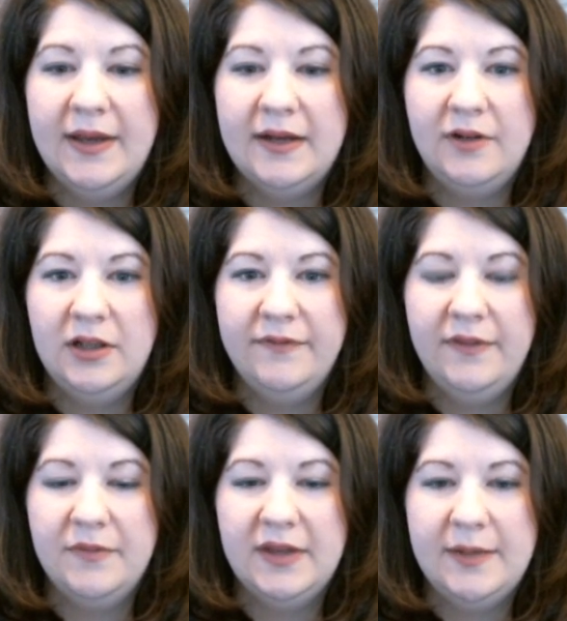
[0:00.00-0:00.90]
out of all of
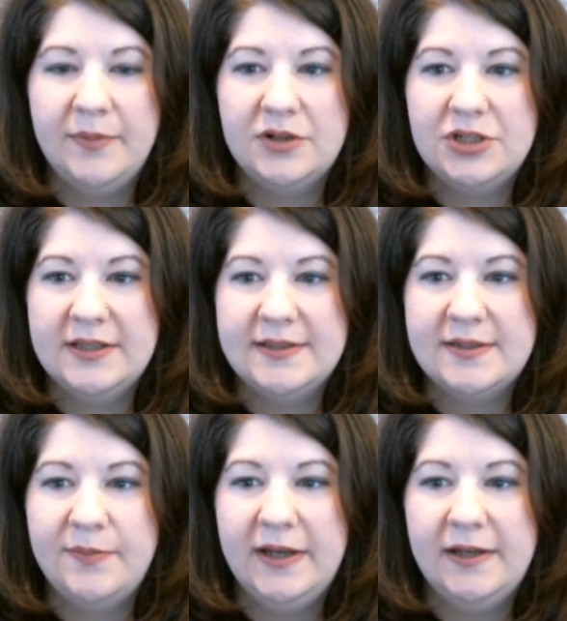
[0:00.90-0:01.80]
them that I
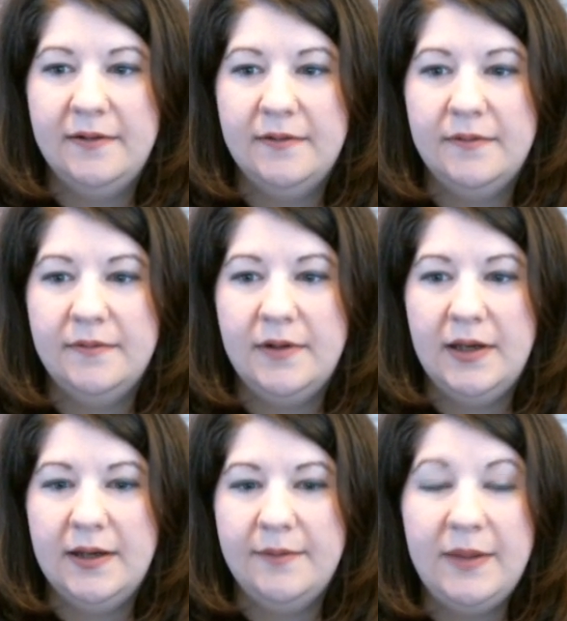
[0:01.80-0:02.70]
purchased, but
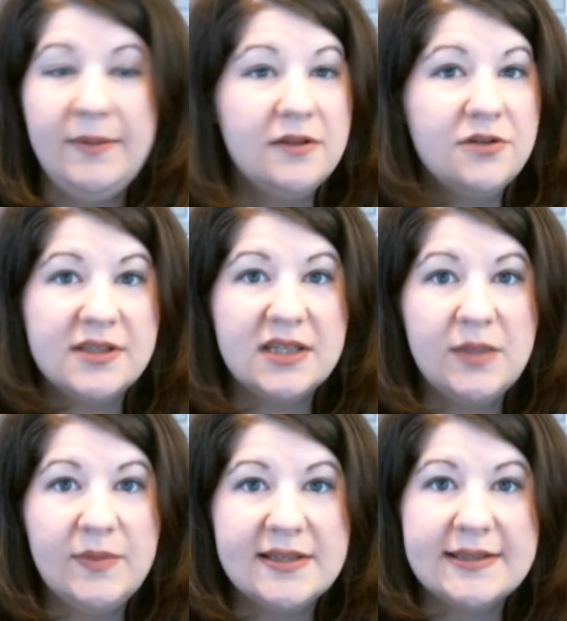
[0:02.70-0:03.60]
uh, maybe they're just going to
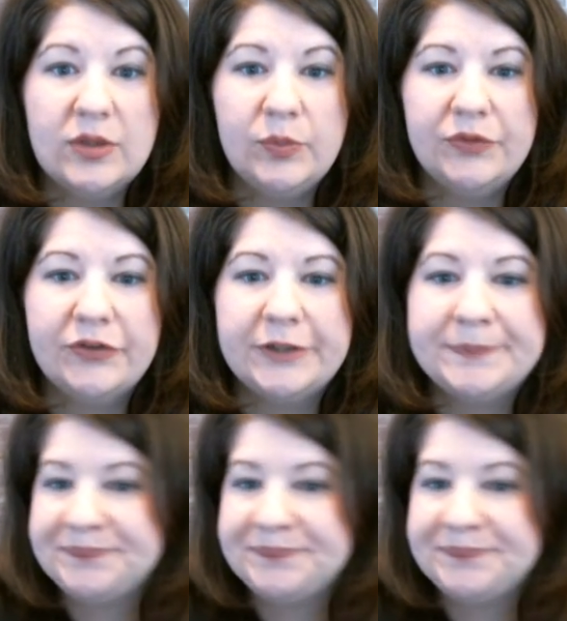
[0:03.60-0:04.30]
be a slow mover.